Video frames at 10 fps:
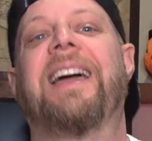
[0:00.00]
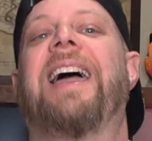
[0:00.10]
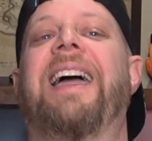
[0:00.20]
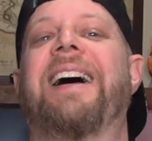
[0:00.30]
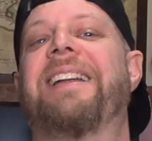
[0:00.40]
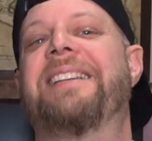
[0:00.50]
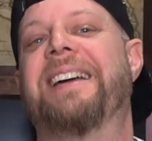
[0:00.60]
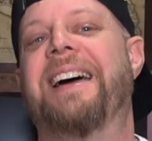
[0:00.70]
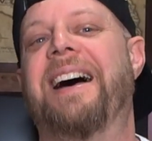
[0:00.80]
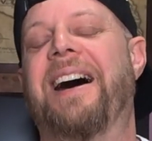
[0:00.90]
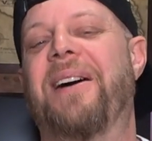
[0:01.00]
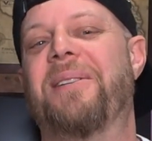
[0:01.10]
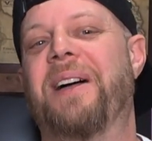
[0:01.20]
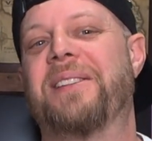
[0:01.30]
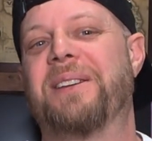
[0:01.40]
And
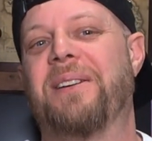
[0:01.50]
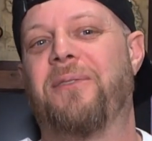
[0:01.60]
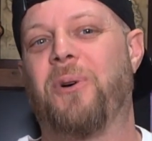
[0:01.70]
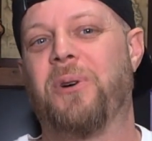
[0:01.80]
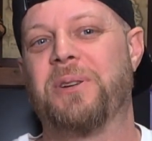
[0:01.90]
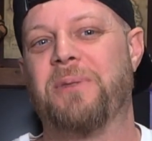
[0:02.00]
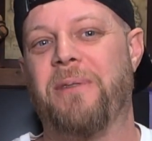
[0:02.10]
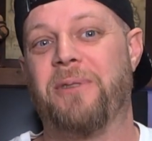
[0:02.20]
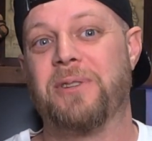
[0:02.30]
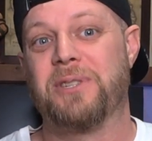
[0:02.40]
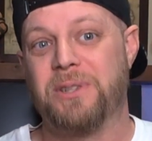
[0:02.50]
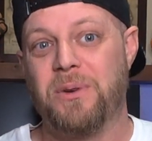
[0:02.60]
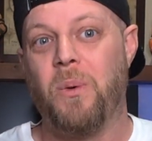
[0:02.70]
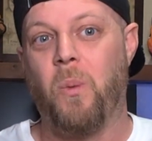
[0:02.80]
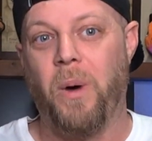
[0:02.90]
that's of course a reference
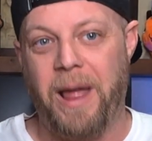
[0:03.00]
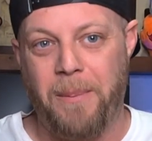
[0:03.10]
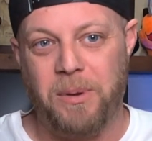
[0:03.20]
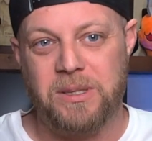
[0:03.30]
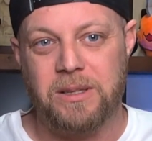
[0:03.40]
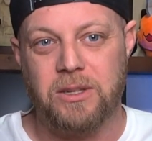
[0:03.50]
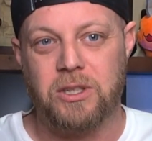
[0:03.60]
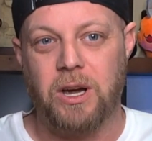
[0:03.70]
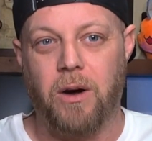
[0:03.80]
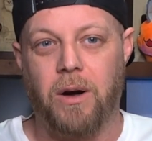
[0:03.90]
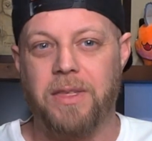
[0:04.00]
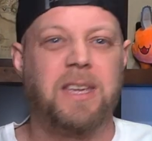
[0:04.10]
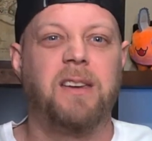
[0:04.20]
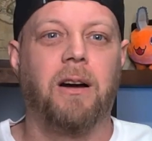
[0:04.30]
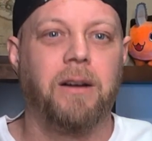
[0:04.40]
to what happens in the show. I
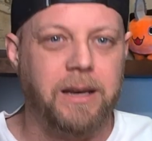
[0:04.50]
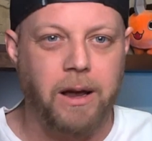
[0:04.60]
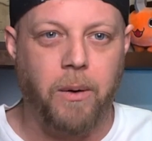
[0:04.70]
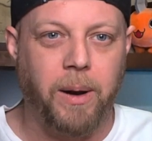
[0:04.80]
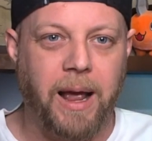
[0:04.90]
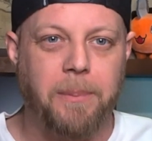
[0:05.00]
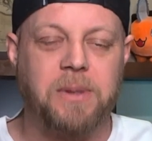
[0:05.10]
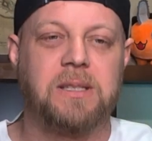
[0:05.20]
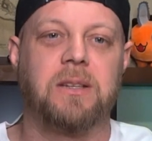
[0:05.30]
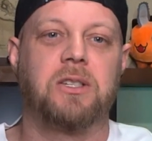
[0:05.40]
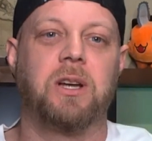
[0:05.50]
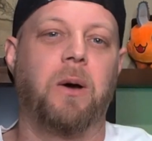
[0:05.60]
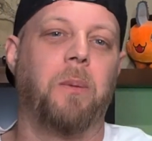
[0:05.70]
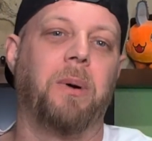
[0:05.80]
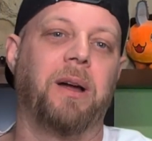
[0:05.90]
think you already know what happens in the
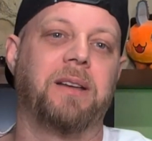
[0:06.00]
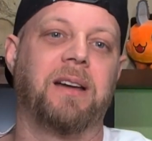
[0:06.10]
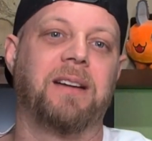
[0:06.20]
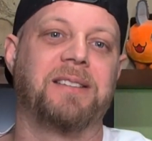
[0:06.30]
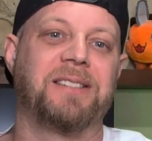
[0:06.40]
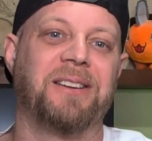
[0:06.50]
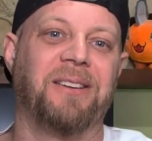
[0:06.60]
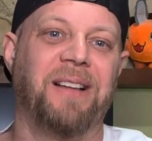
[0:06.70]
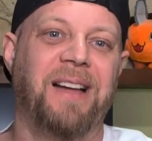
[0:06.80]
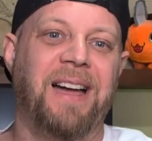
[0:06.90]
show, but still,